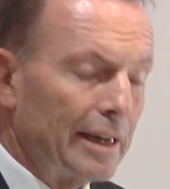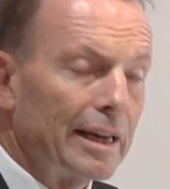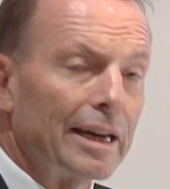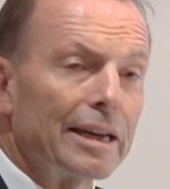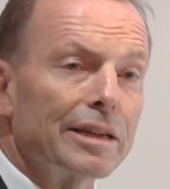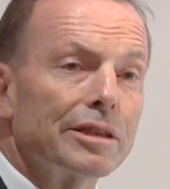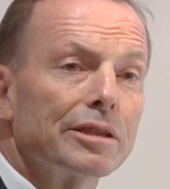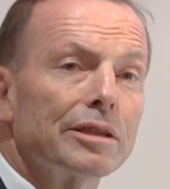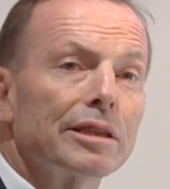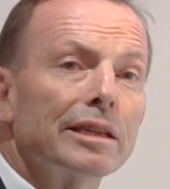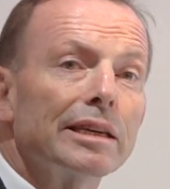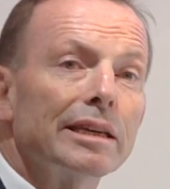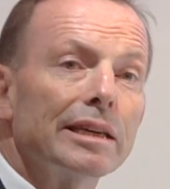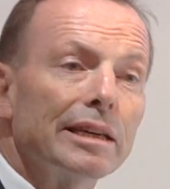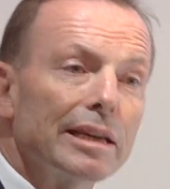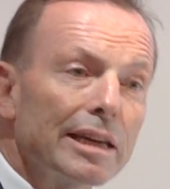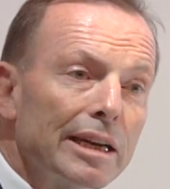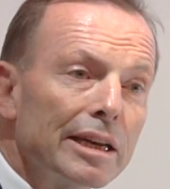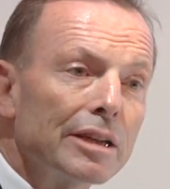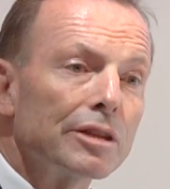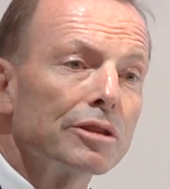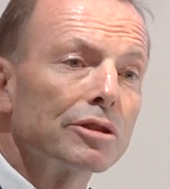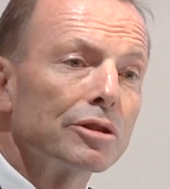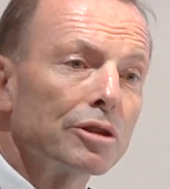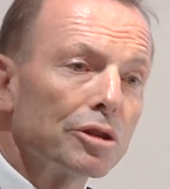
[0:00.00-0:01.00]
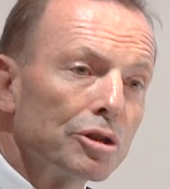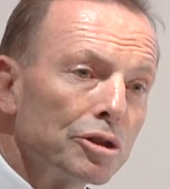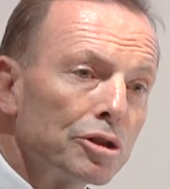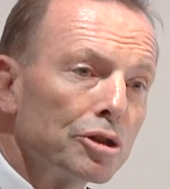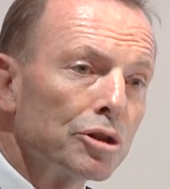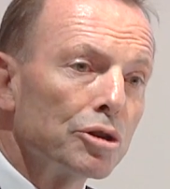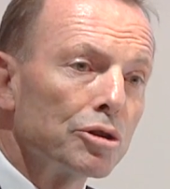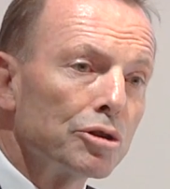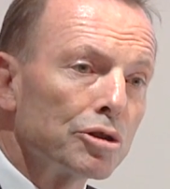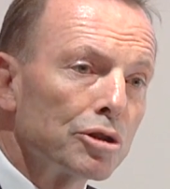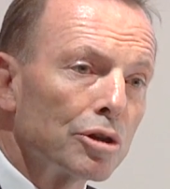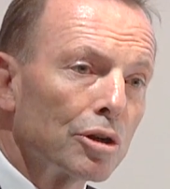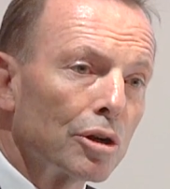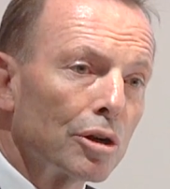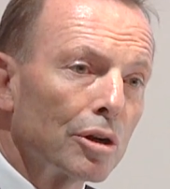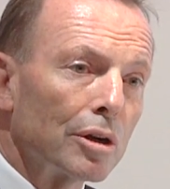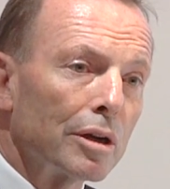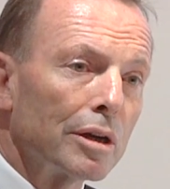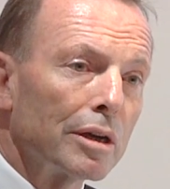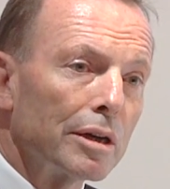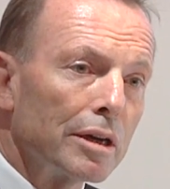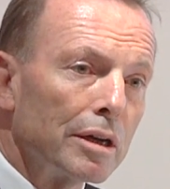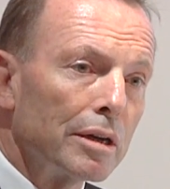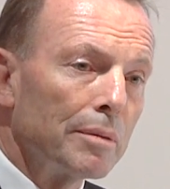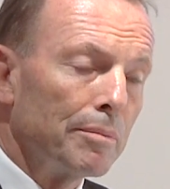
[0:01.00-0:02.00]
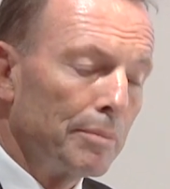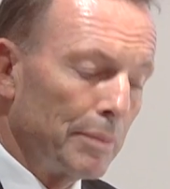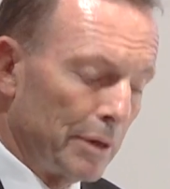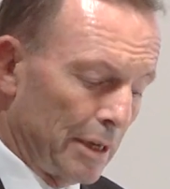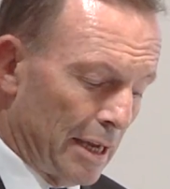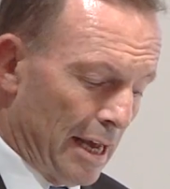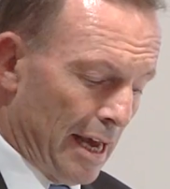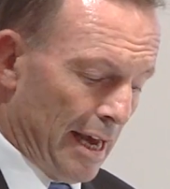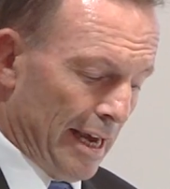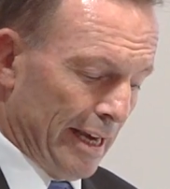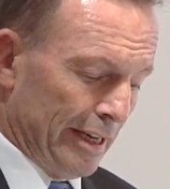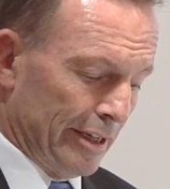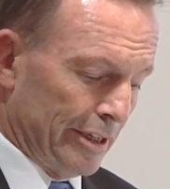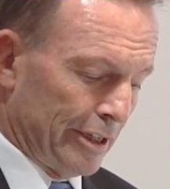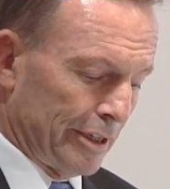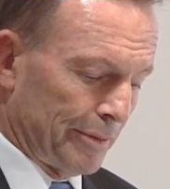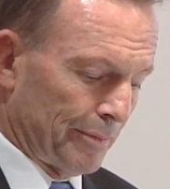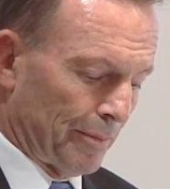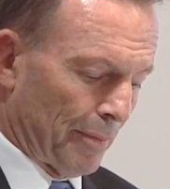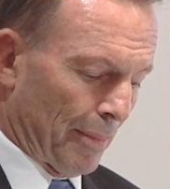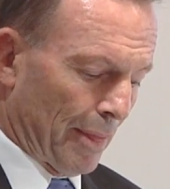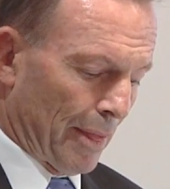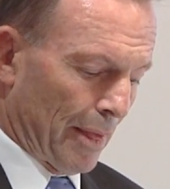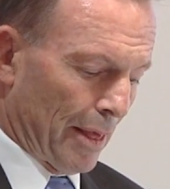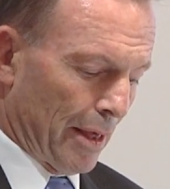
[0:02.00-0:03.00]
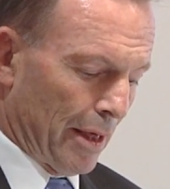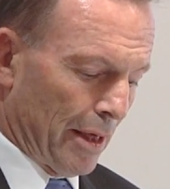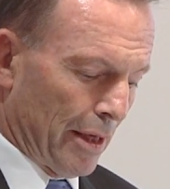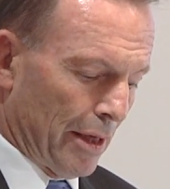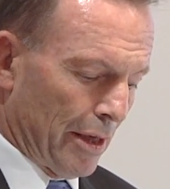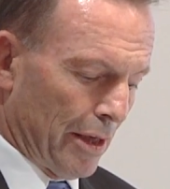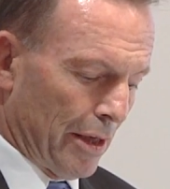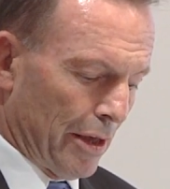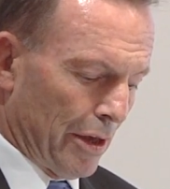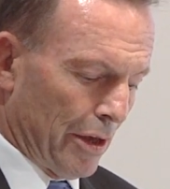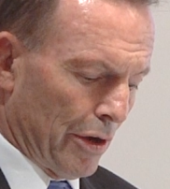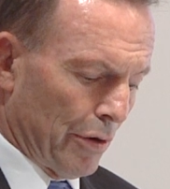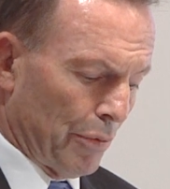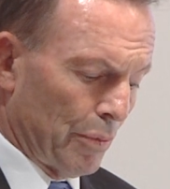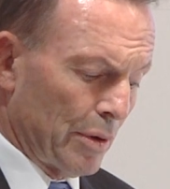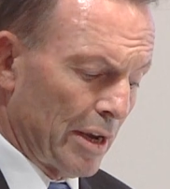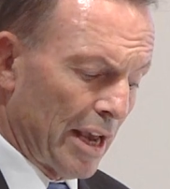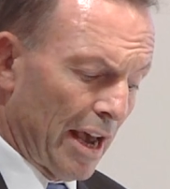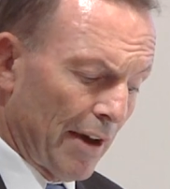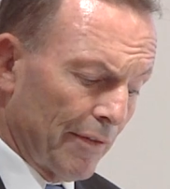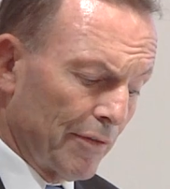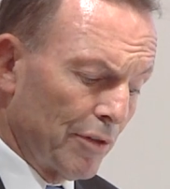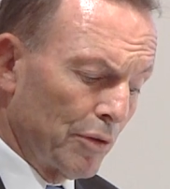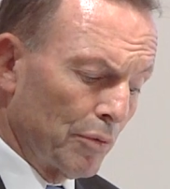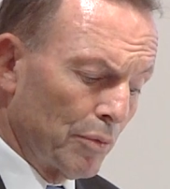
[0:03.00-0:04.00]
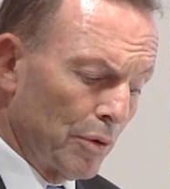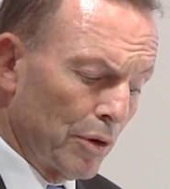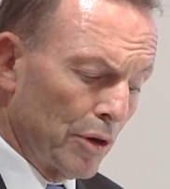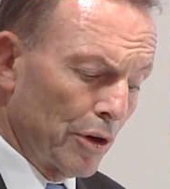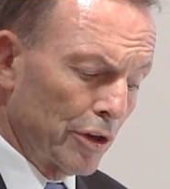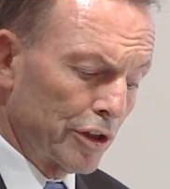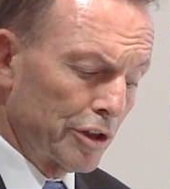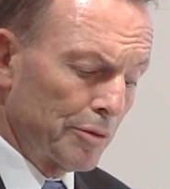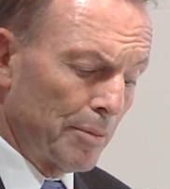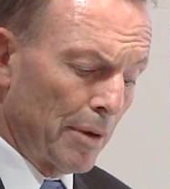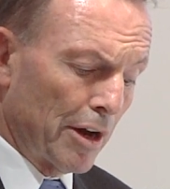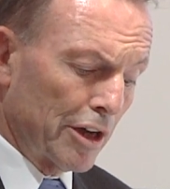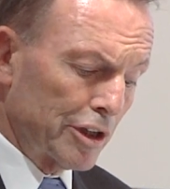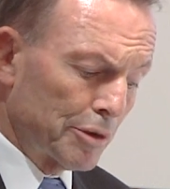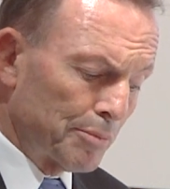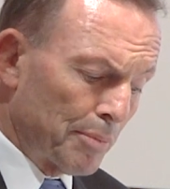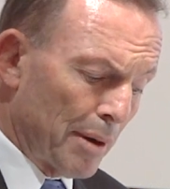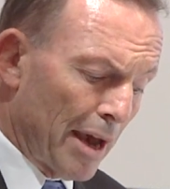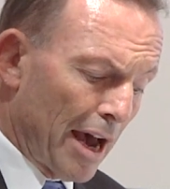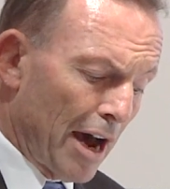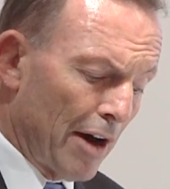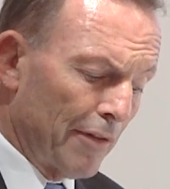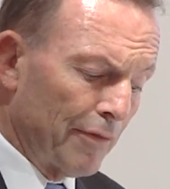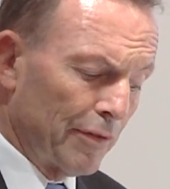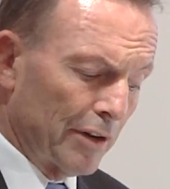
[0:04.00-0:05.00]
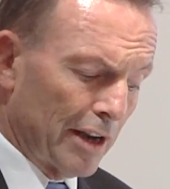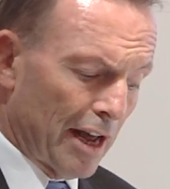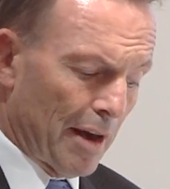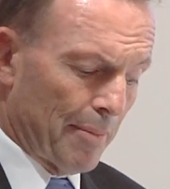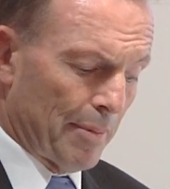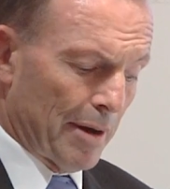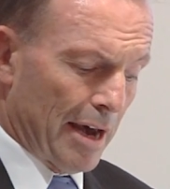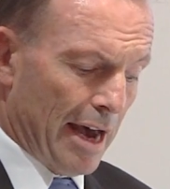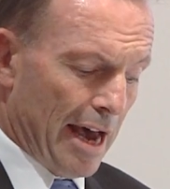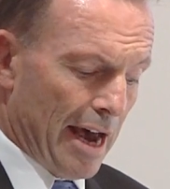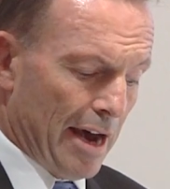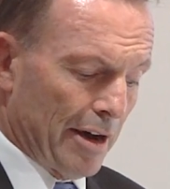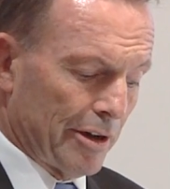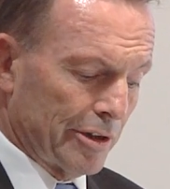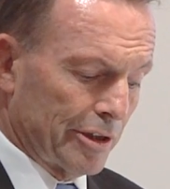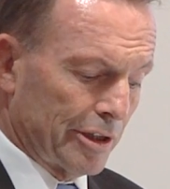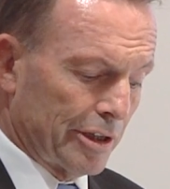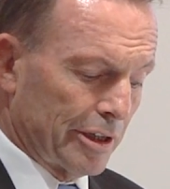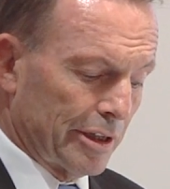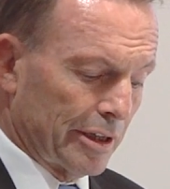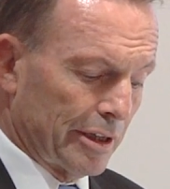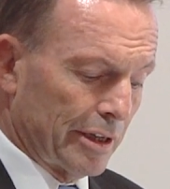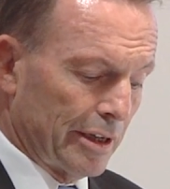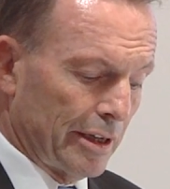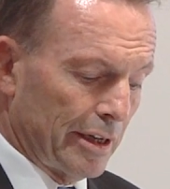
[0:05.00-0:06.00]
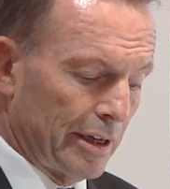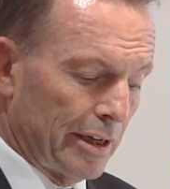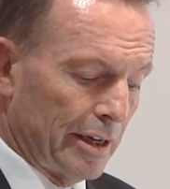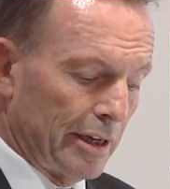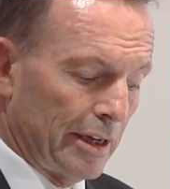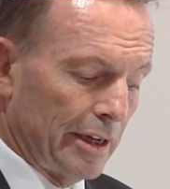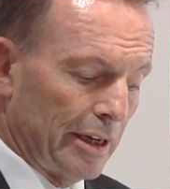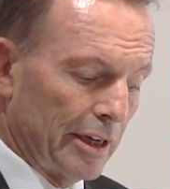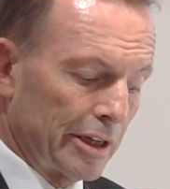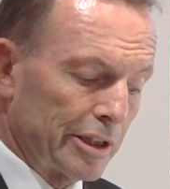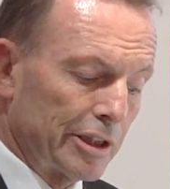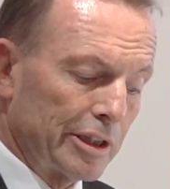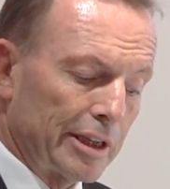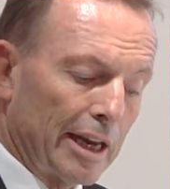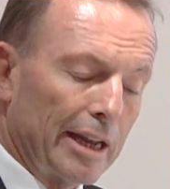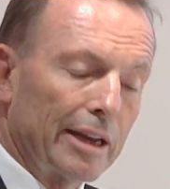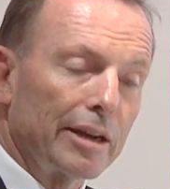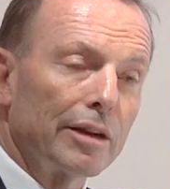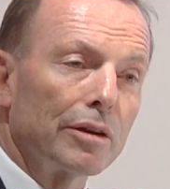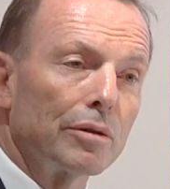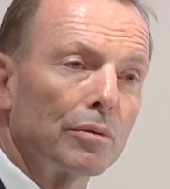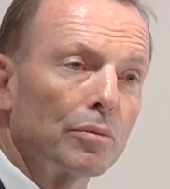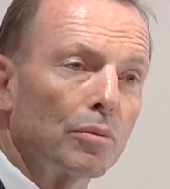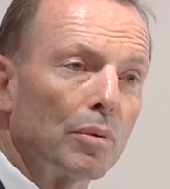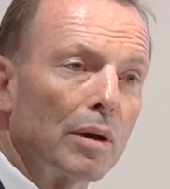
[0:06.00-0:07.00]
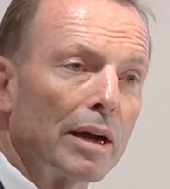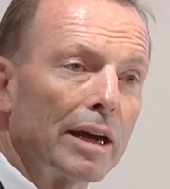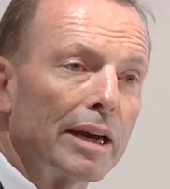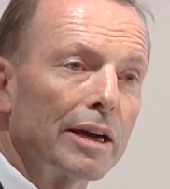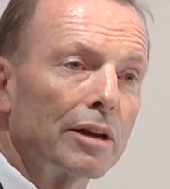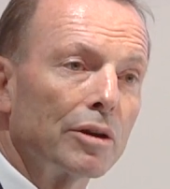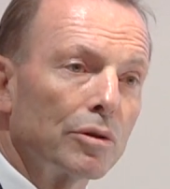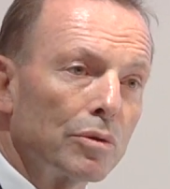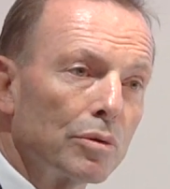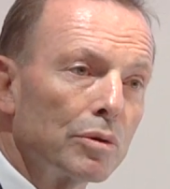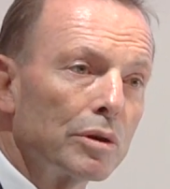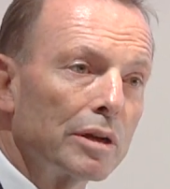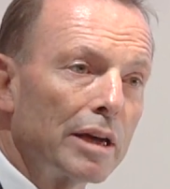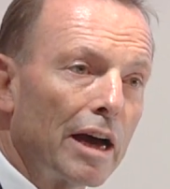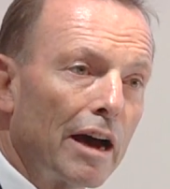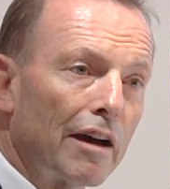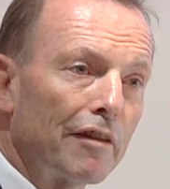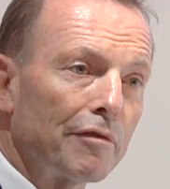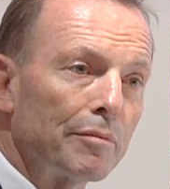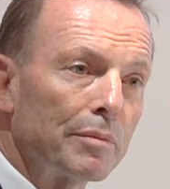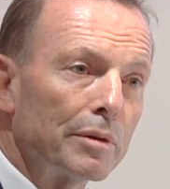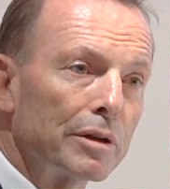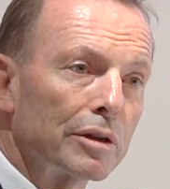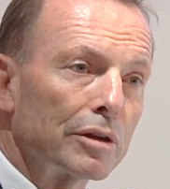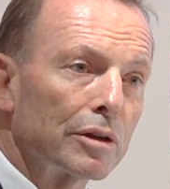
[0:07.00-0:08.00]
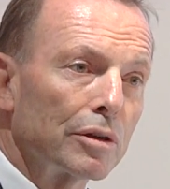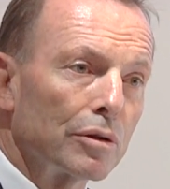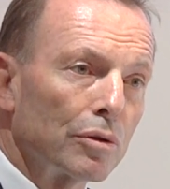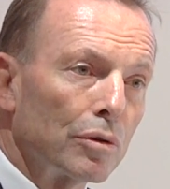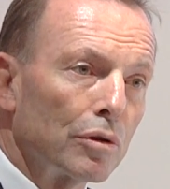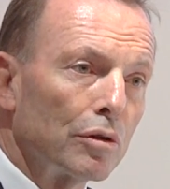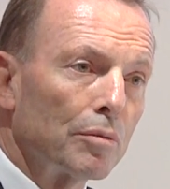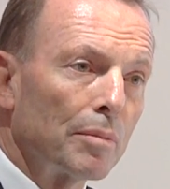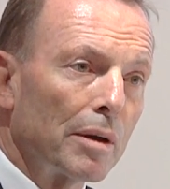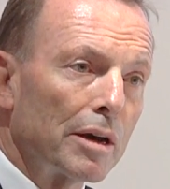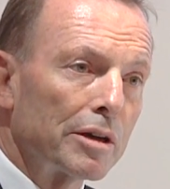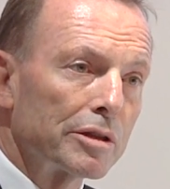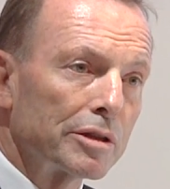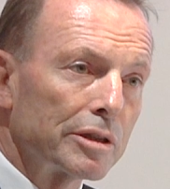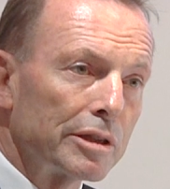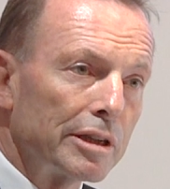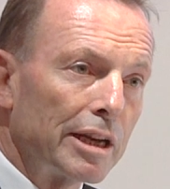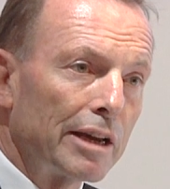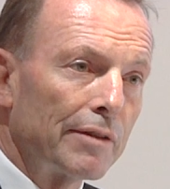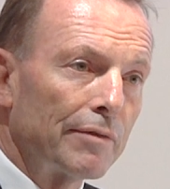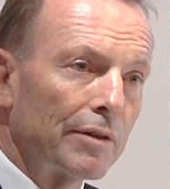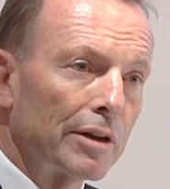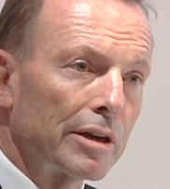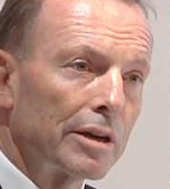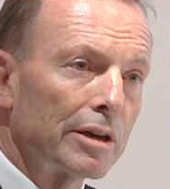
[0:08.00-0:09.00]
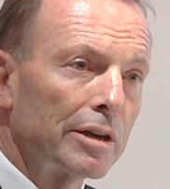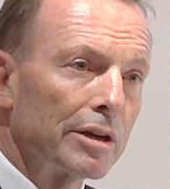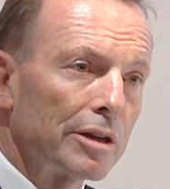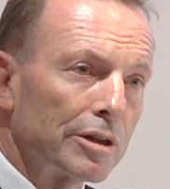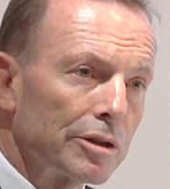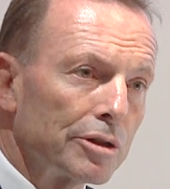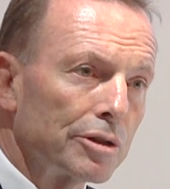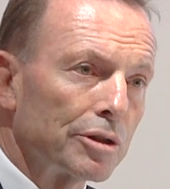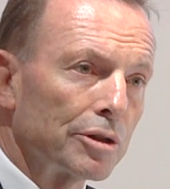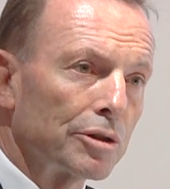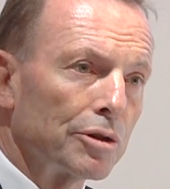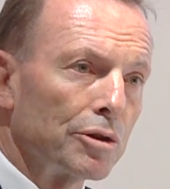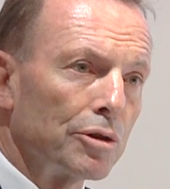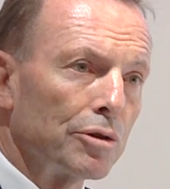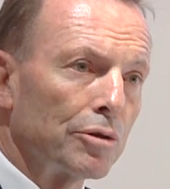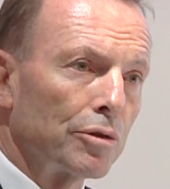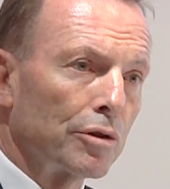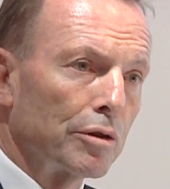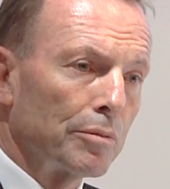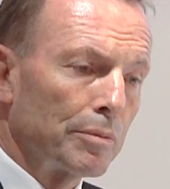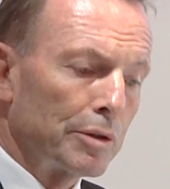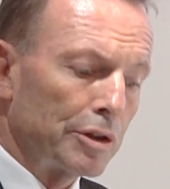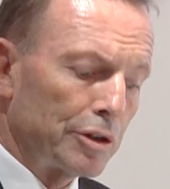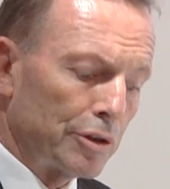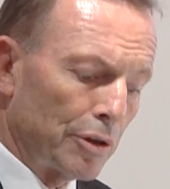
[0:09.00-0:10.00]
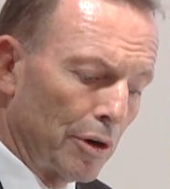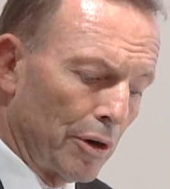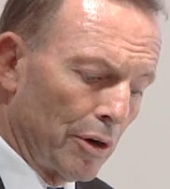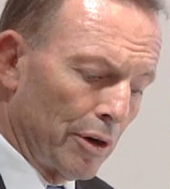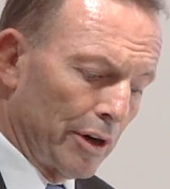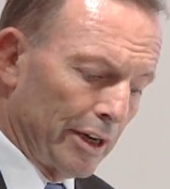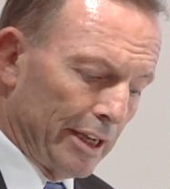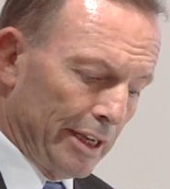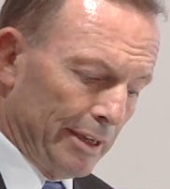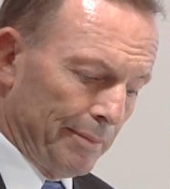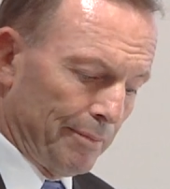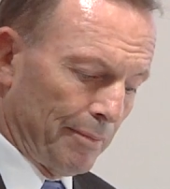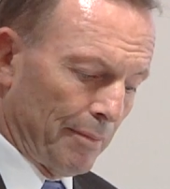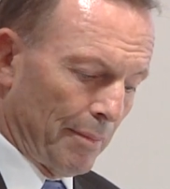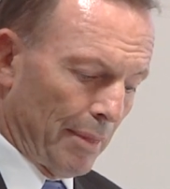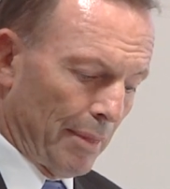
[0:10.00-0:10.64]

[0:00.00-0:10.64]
It's the institutional malaise. We have the world's most powerful upper house, a Senate where good government can almost never secure a majority.